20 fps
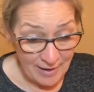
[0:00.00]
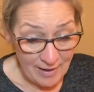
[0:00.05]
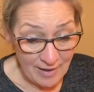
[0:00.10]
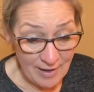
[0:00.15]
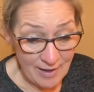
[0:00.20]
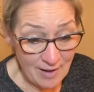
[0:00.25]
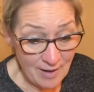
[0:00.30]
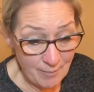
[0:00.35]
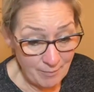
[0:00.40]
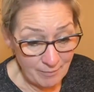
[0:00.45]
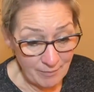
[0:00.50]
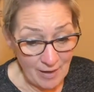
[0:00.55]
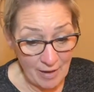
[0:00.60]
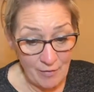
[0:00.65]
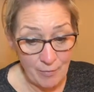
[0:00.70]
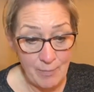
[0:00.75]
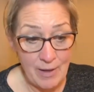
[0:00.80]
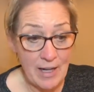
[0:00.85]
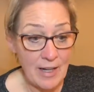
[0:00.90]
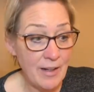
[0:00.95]
I've
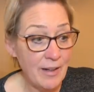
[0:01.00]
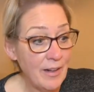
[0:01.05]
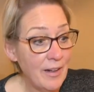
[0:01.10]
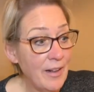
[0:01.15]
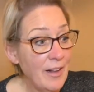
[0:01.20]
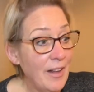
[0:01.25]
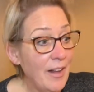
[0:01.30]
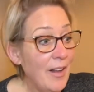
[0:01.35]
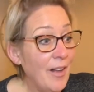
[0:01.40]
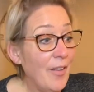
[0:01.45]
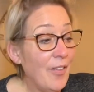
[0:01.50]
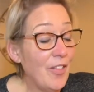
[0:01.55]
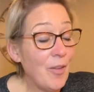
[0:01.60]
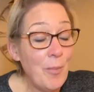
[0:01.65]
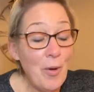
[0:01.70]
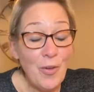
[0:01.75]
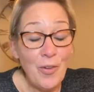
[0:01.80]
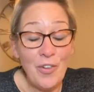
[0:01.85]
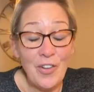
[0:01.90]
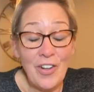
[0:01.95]
made, the
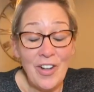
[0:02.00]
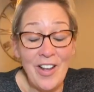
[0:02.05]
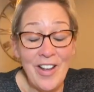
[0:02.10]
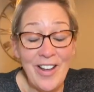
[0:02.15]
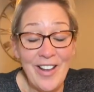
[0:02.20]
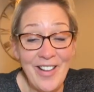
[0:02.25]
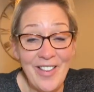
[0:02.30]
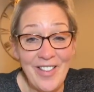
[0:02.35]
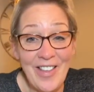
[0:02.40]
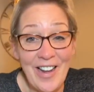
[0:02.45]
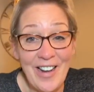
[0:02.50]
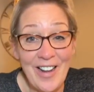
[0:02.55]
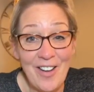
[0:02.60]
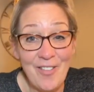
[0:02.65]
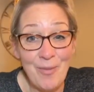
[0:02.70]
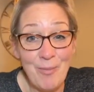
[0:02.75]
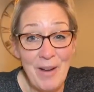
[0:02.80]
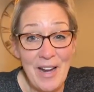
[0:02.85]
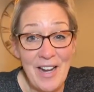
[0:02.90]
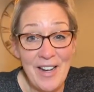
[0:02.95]
most that I've
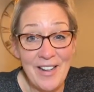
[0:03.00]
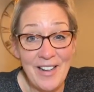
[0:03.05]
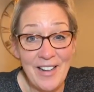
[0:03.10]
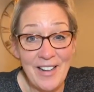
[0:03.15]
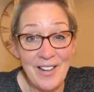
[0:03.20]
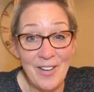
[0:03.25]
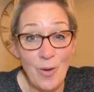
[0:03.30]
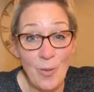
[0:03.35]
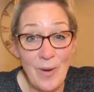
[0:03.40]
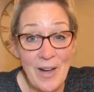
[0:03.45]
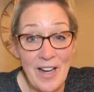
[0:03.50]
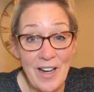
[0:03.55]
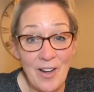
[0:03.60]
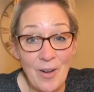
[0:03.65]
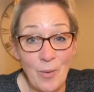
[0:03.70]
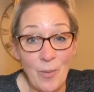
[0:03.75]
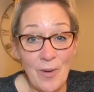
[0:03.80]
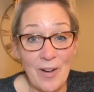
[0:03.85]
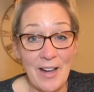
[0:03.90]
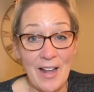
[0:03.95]
made in a week
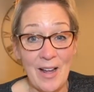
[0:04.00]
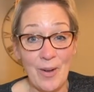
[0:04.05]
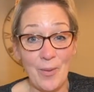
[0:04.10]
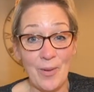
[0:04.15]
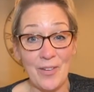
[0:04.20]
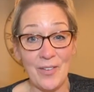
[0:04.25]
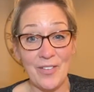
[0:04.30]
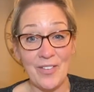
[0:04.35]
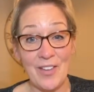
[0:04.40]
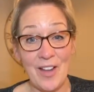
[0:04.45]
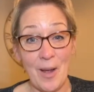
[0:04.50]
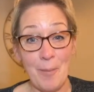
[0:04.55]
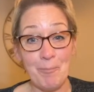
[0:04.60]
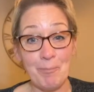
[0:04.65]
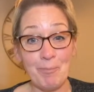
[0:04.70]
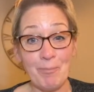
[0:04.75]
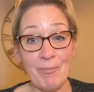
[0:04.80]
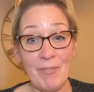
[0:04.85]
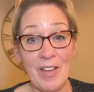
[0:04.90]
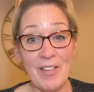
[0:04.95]
when I was
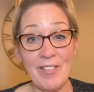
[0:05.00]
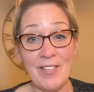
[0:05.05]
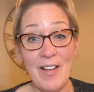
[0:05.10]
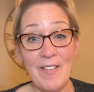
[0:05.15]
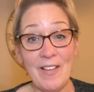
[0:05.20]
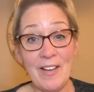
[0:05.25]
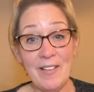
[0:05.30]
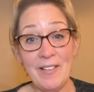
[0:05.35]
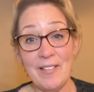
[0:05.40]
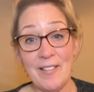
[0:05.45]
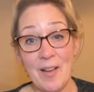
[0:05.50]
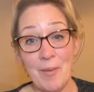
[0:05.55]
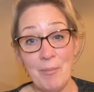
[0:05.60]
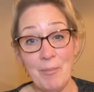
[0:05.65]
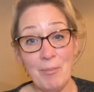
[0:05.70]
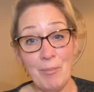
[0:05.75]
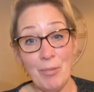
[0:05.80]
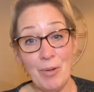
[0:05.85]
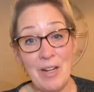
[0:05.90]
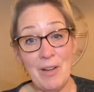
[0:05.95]
selling some
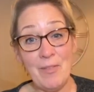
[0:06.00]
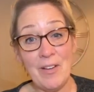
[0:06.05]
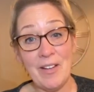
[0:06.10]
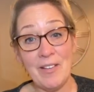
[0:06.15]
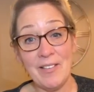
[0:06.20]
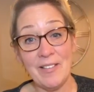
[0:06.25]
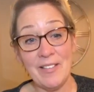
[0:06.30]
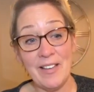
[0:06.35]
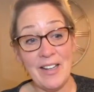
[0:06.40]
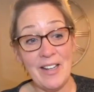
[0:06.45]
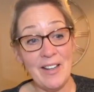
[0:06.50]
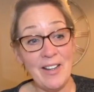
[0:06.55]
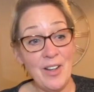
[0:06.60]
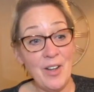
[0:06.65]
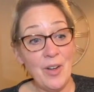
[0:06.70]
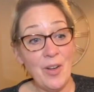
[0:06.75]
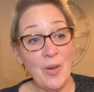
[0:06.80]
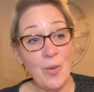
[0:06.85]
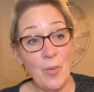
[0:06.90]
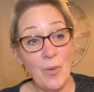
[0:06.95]
previously
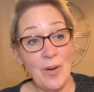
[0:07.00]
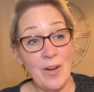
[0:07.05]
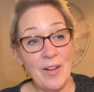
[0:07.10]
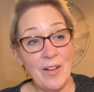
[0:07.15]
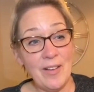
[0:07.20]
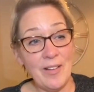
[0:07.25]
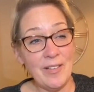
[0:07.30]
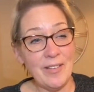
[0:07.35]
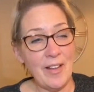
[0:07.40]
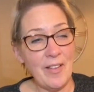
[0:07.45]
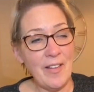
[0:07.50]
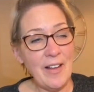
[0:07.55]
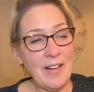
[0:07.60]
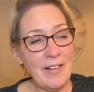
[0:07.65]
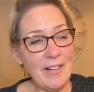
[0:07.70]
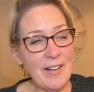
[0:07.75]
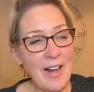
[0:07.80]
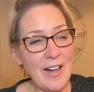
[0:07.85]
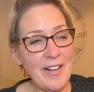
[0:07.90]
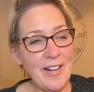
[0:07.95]
was, I think
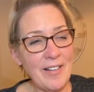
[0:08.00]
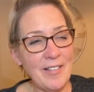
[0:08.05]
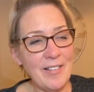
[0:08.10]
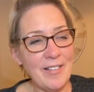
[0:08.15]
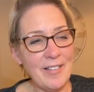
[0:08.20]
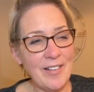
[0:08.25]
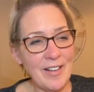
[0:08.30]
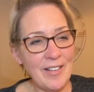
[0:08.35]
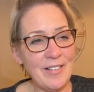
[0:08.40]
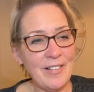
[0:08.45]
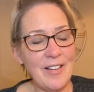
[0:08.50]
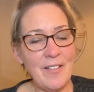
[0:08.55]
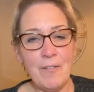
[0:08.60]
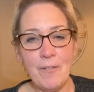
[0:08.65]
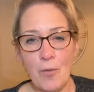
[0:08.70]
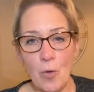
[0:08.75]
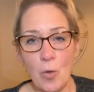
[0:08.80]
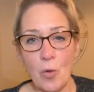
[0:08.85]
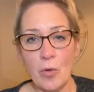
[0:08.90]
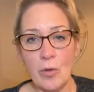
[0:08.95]
I did
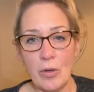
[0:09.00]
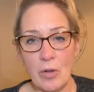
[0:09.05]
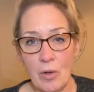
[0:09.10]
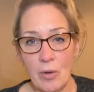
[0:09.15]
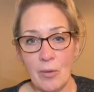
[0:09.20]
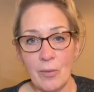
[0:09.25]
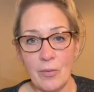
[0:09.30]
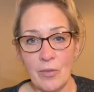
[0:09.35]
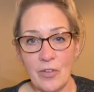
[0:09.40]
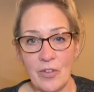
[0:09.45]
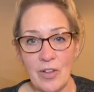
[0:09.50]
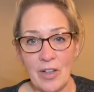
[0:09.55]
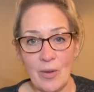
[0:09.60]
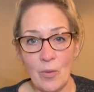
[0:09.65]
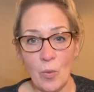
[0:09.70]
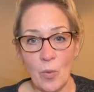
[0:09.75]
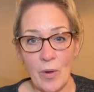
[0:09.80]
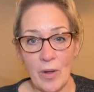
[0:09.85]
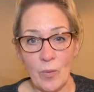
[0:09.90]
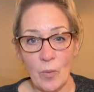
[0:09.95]
64 loaves in
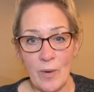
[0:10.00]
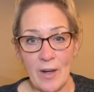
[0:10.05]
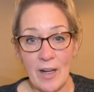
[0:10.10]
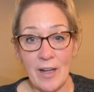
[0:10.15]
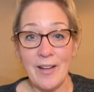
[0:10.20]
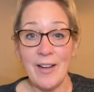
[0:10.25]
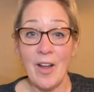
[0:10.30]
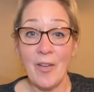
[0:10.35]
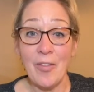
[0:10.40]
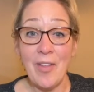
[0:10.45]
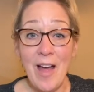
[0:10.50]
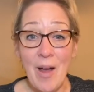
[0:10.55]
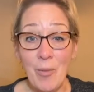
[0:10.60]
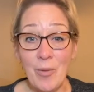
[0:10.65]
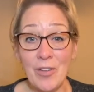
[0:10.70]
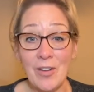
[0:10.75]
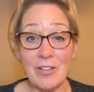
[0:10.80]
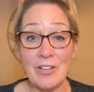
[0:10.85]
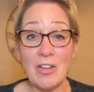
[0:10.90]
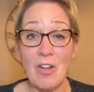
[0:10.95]
1 week. Now that was
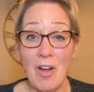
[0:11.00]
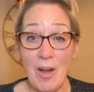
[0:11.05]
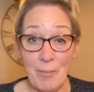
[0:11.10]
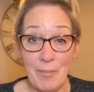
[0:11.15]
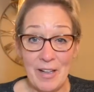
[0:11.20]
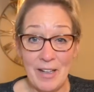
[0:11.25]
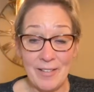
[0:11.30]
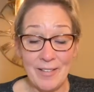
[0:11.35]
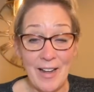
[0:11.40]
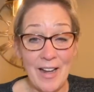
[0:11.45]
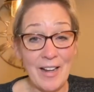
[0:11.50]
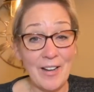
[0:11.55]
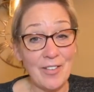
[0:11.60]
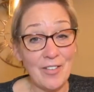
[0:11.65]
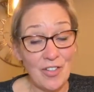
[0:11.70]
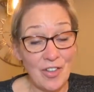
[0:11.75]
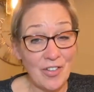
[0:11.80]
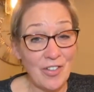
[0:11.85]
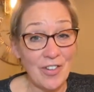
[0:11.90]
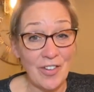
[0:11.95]
a lot because I had
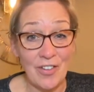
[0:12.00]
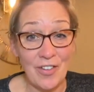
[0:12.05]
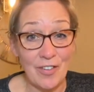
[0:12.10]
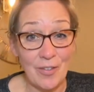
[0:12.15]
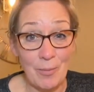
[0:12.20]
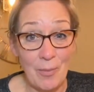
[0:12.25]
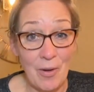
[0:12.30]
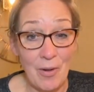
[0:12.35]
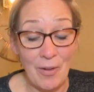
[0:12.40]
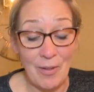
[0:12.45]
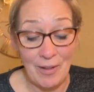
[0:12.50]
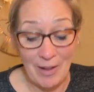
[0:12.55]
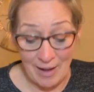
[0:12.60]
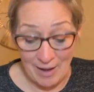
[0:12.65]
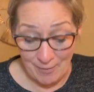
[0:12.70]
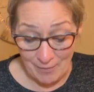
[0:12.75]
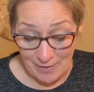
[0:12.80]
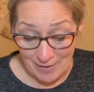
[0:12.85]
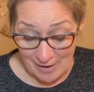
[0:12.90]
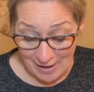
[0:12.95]
just a small
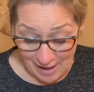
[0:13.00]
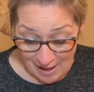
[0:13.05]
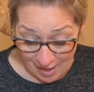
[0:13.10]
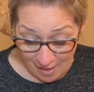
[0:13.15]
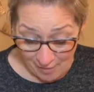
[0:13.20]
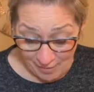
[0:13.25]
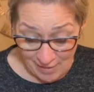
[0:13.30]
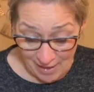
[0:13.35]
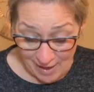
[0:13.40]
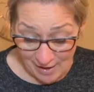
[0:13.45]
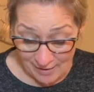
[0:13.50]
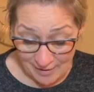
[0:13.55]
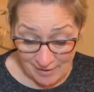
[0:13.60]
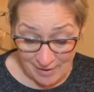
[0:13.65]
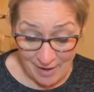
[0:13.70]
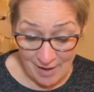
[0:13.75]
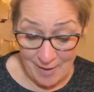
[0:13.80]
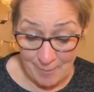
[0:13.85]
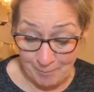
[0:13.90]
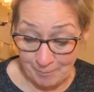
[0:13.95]
oven at that
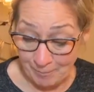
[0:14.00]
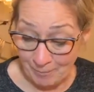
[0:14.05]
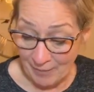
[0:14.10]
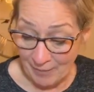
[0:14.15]
time.